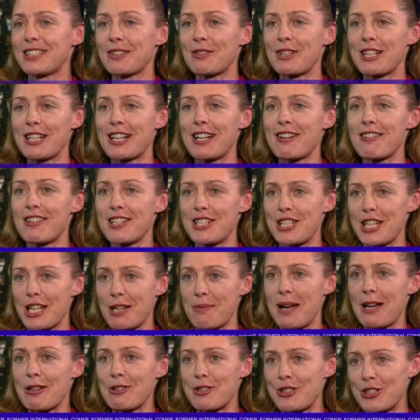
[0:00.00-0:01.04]
so encouraging
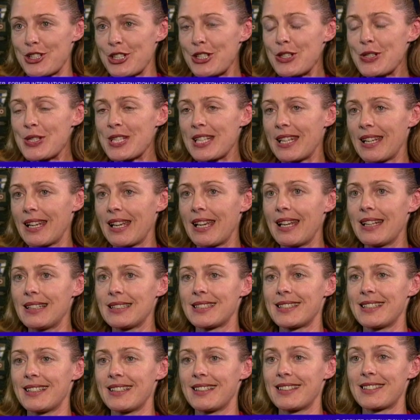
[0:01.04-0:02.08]
about shooting
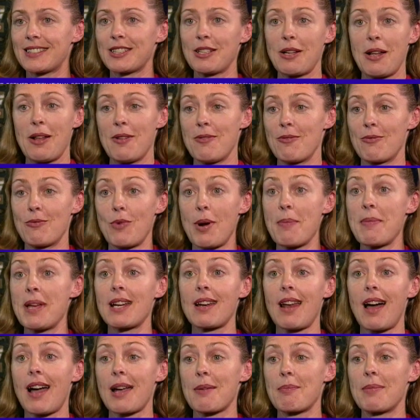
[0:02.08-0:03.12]
is that women
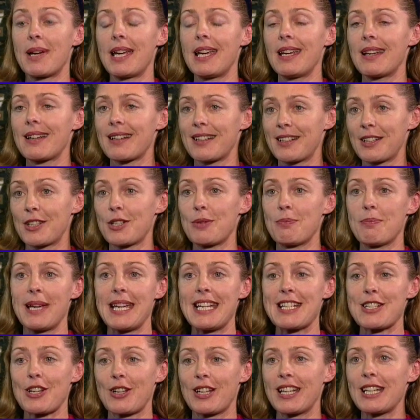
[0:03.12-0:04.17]
like me can
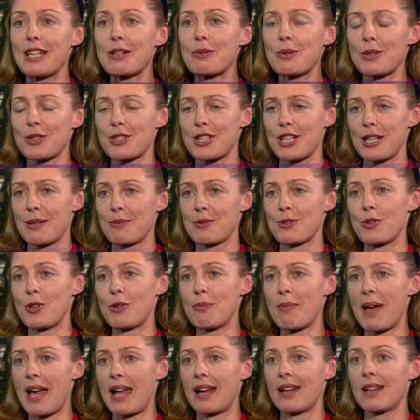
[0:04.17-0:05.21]
compete on equal terms
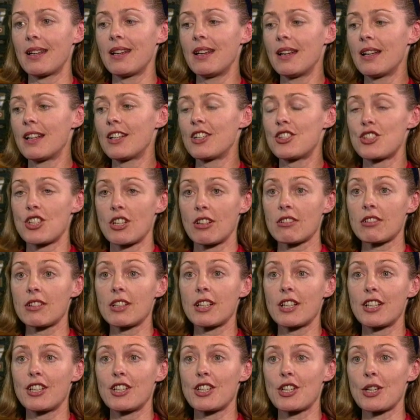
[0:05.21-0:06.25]
with men.
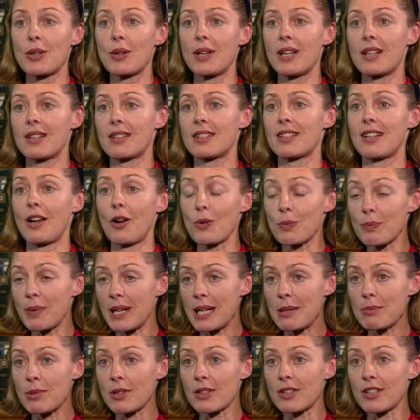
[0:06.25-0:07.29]
Children can do it, old
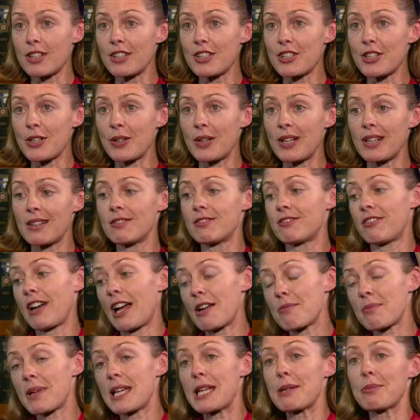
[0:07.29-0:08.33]
people can do it,
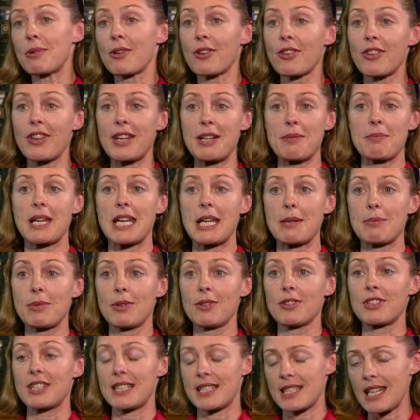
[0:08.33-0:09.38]
fat people, thin
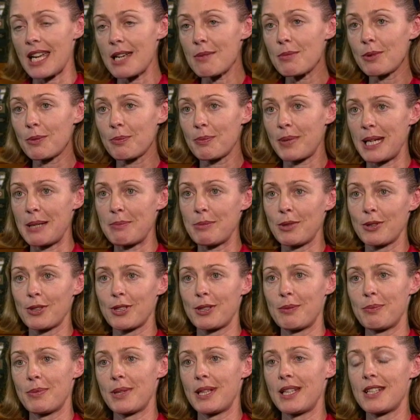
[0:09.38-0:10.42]
people, disabled people
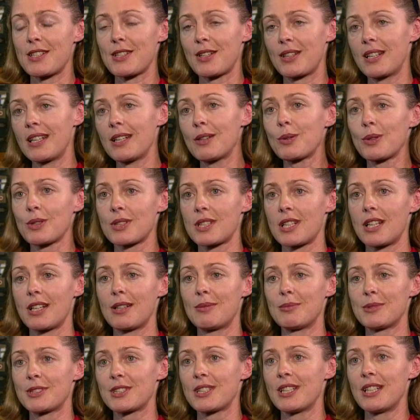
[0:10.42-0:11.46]
compete on equal
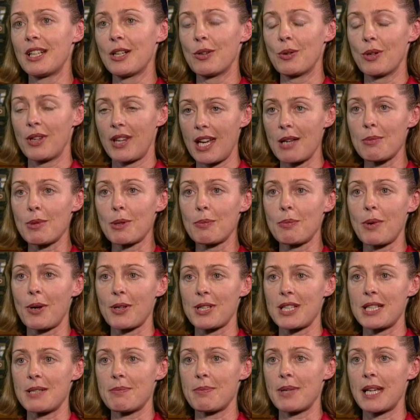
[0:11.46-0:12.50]
terms with able
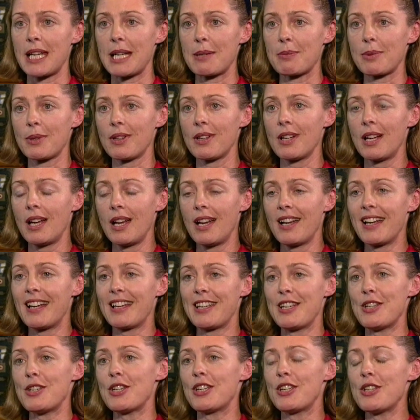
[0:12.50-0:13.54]
bodied people.
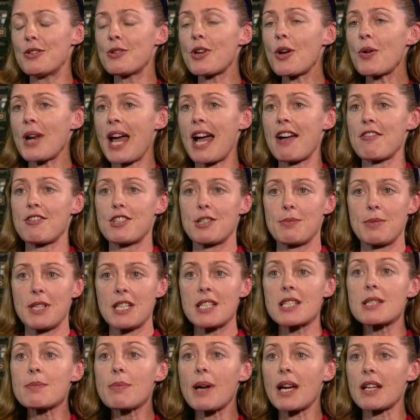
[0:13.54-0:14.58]
You, you don't have to be
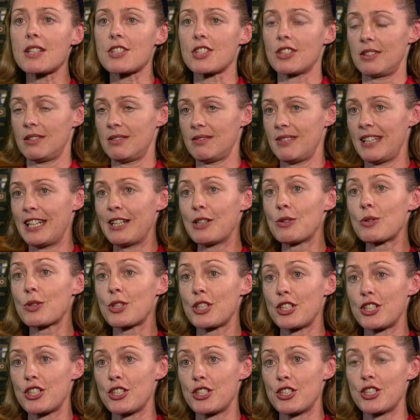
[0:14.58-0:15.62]
special in
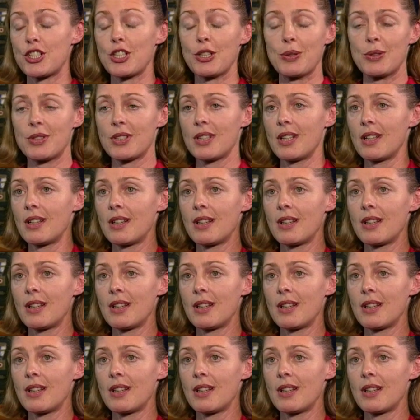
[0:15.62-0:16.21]
order to shoot.